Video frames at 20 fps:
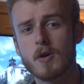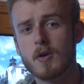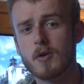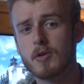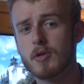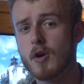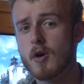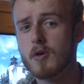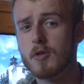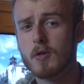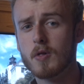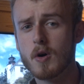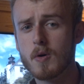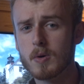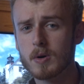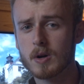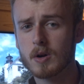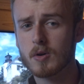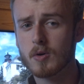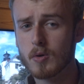So the
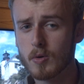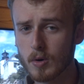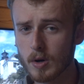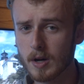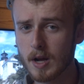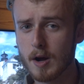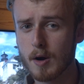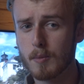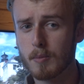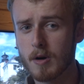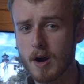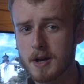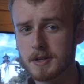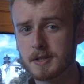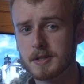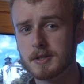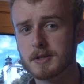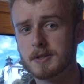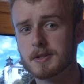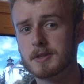lower core count
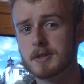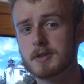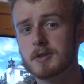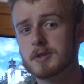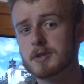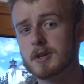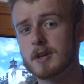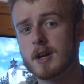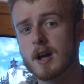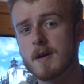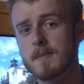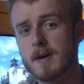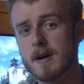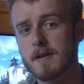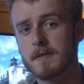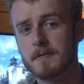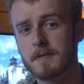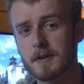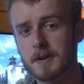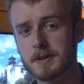processors usually come
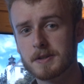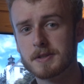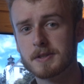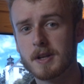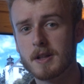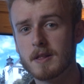out first,